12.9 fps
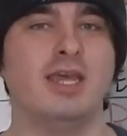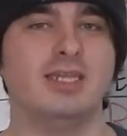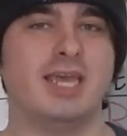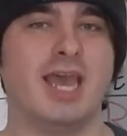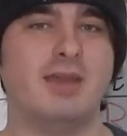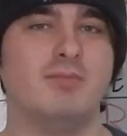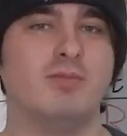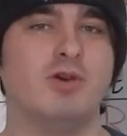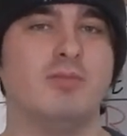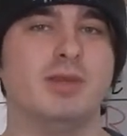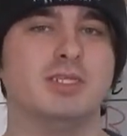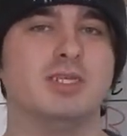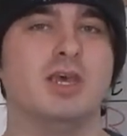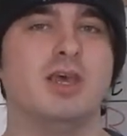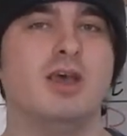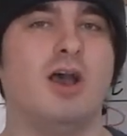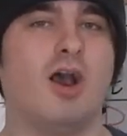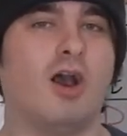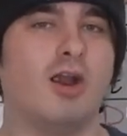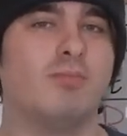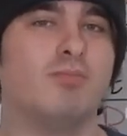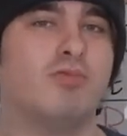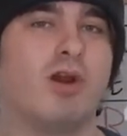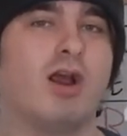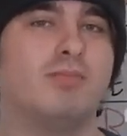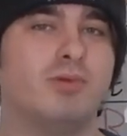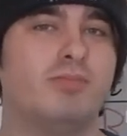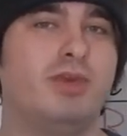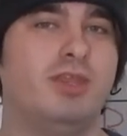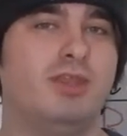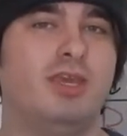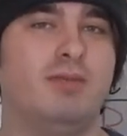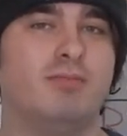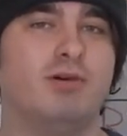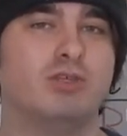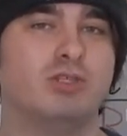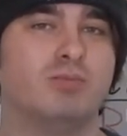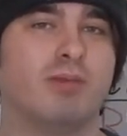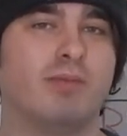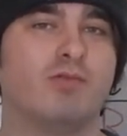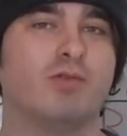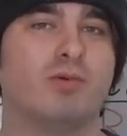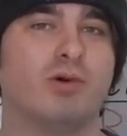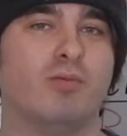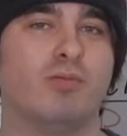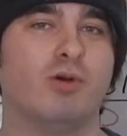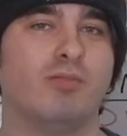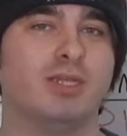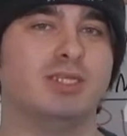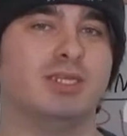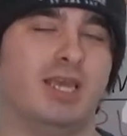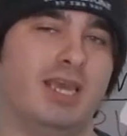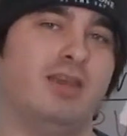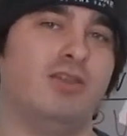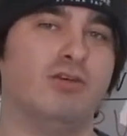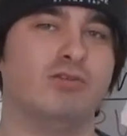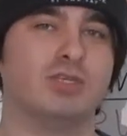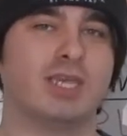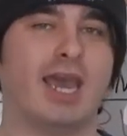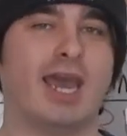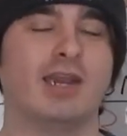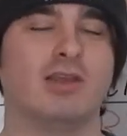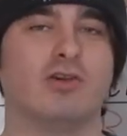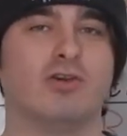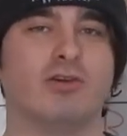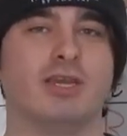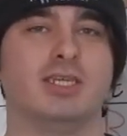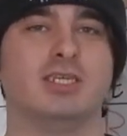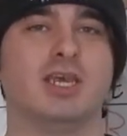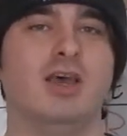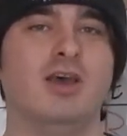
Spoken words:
10 moments are probably the most memorable moments in those categories